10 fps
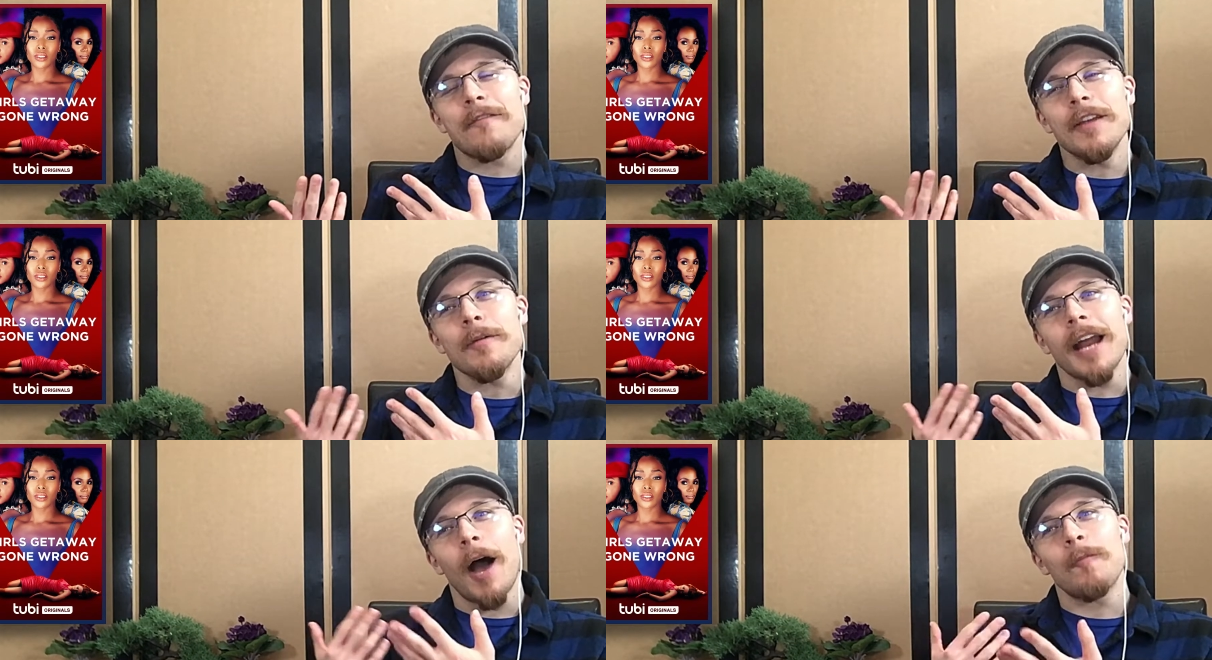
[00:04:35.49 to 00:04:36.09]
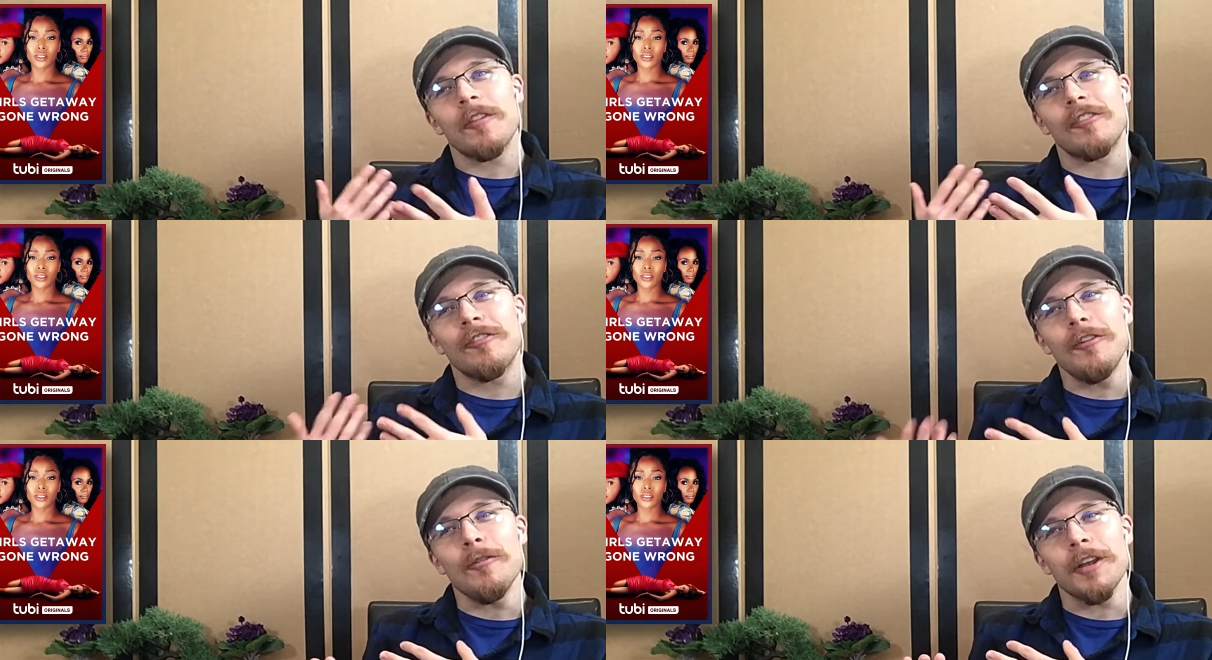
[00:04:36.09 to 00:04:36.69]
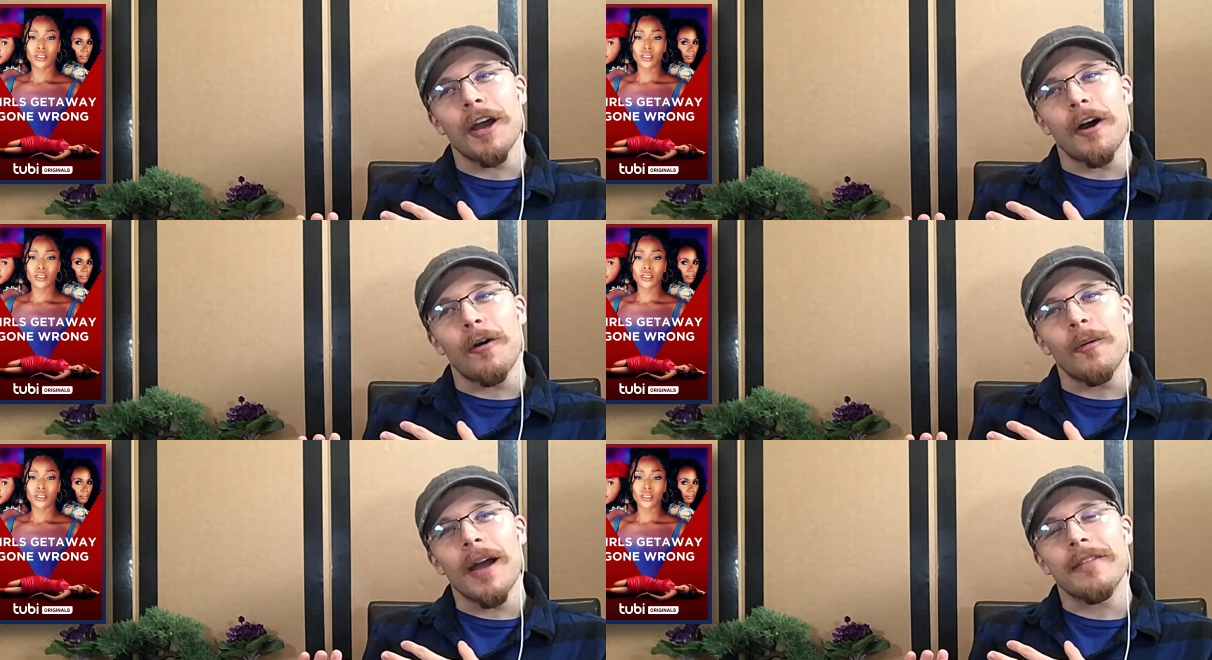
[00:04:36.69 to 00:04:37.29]
Speaker 1: I think it would help the
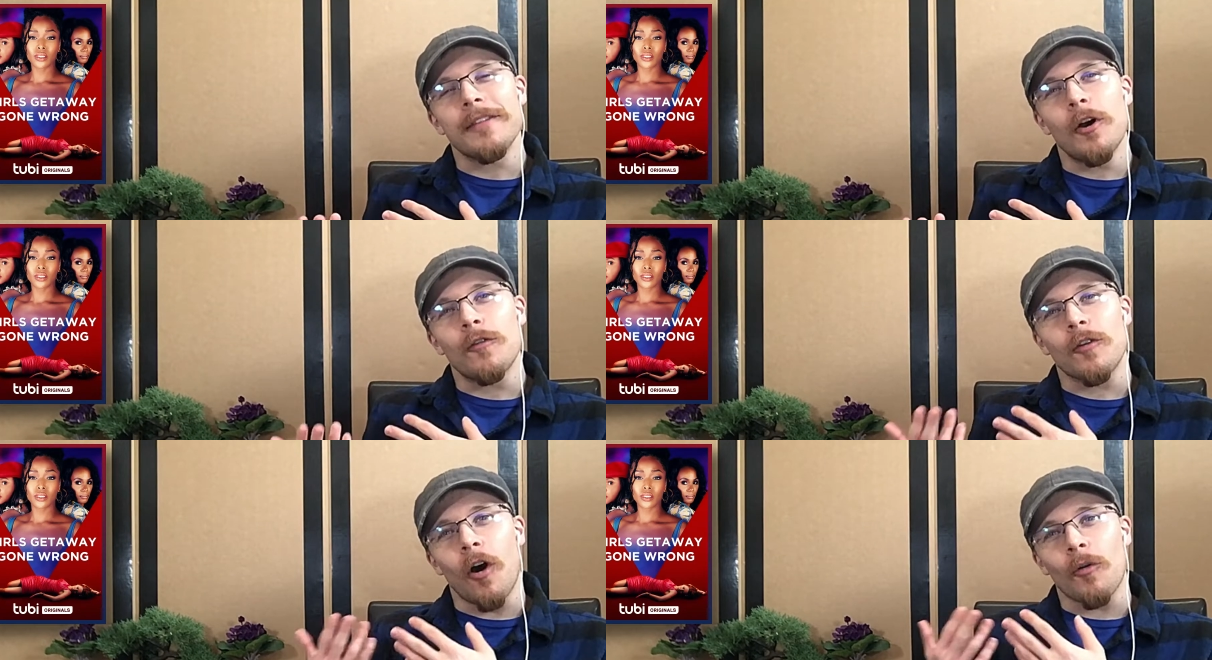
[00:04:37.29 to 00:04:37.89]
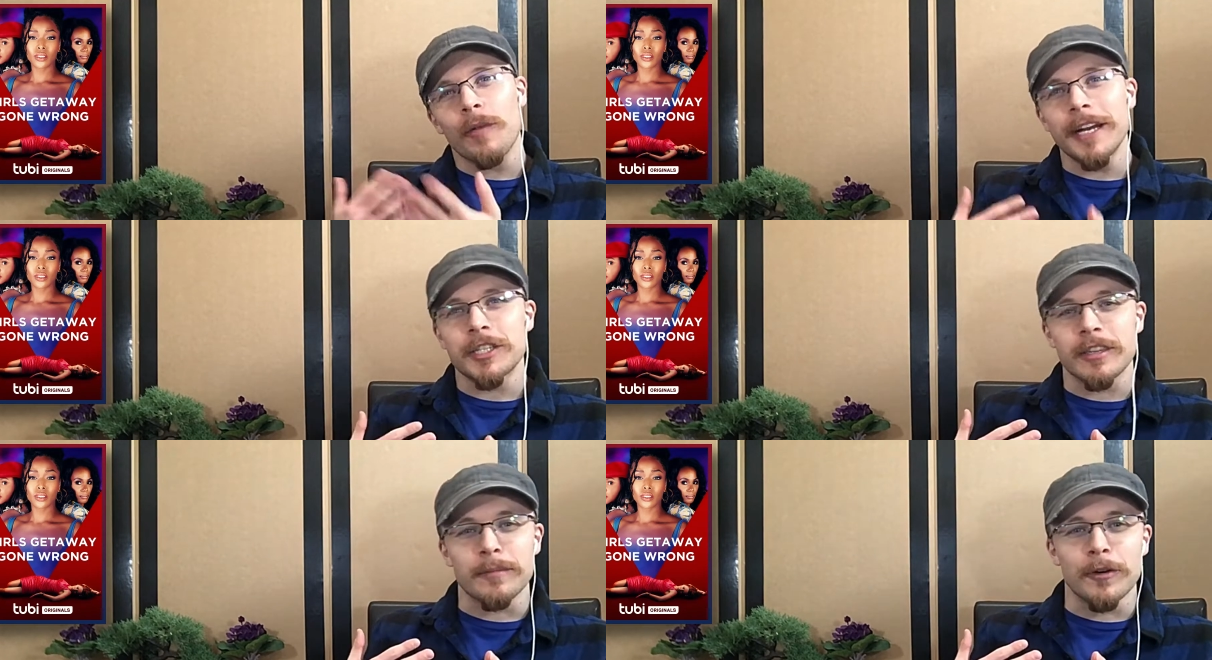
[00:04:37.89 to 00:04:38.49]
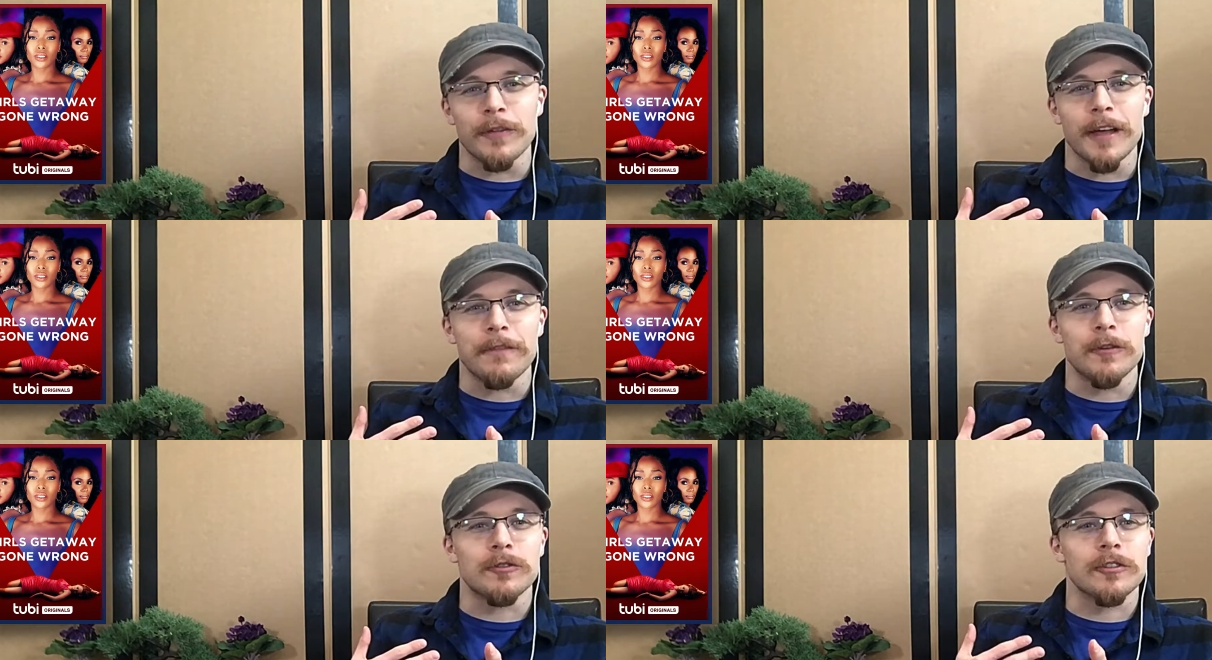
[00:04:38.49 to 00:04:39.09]
studio and the overall reach of the movie
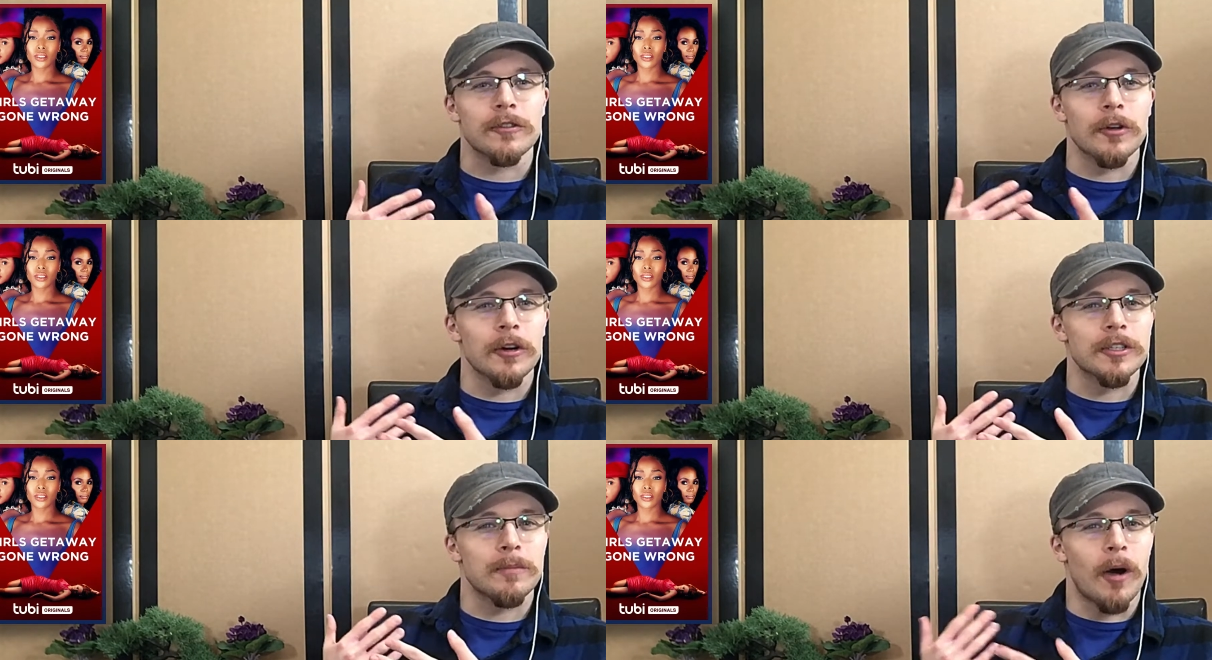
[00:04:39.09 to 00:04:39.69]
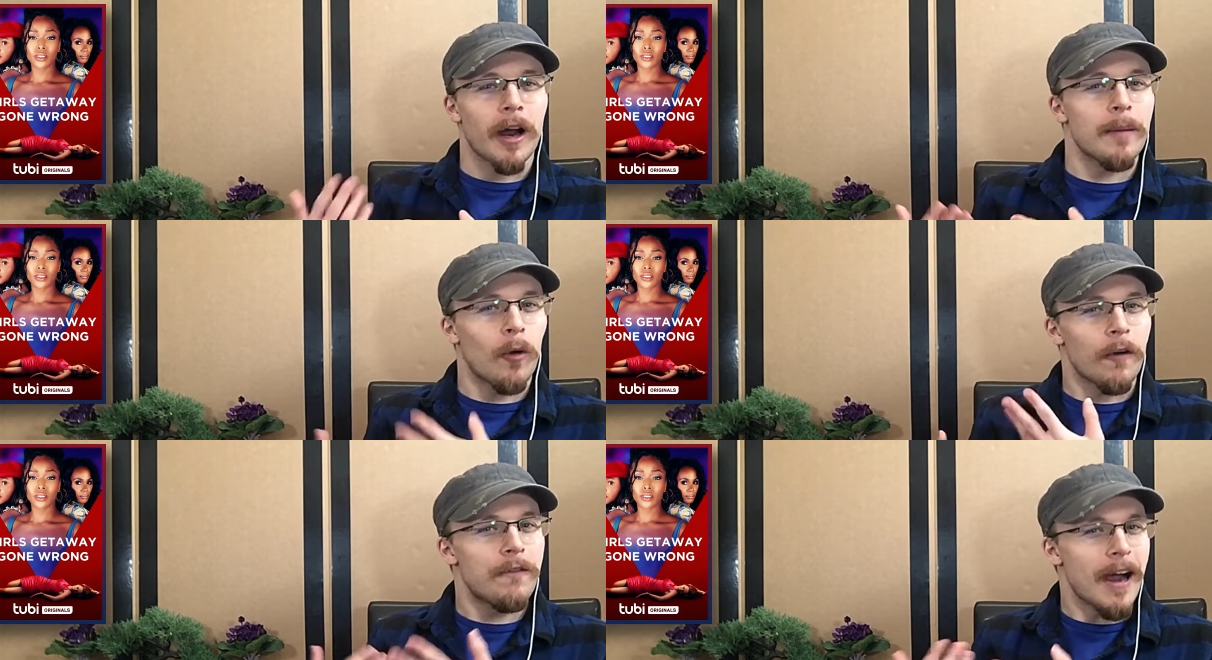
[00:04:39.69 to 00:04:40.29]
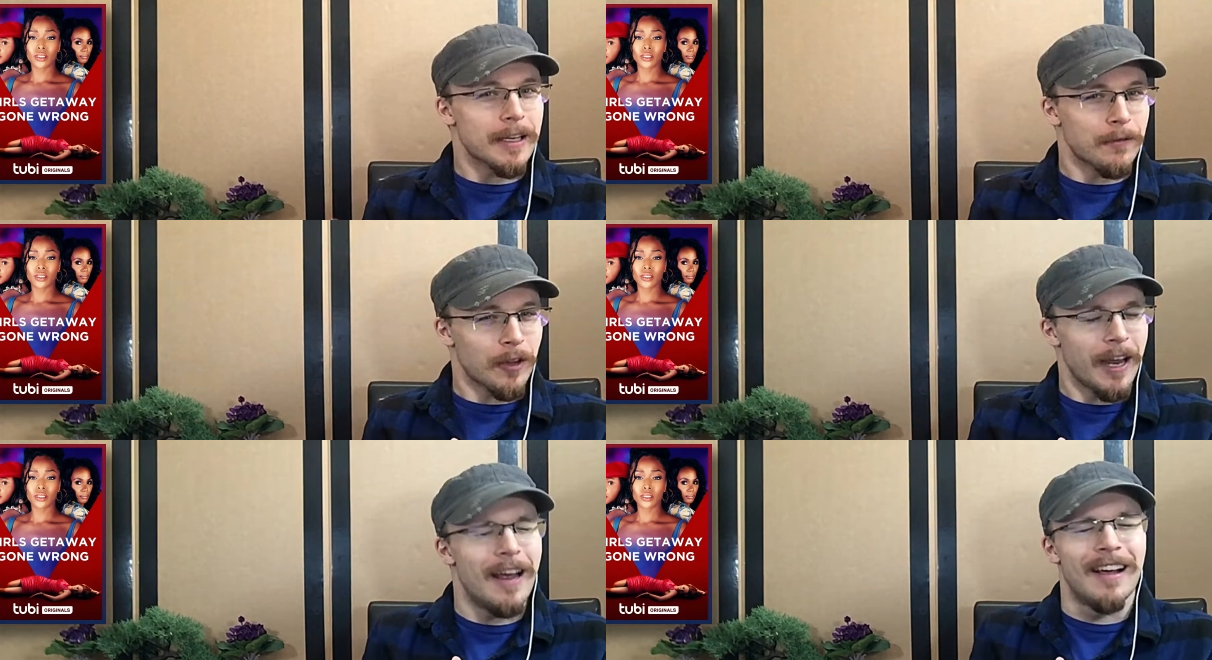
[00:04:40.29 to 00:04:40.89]
if you just learn to market more effectively.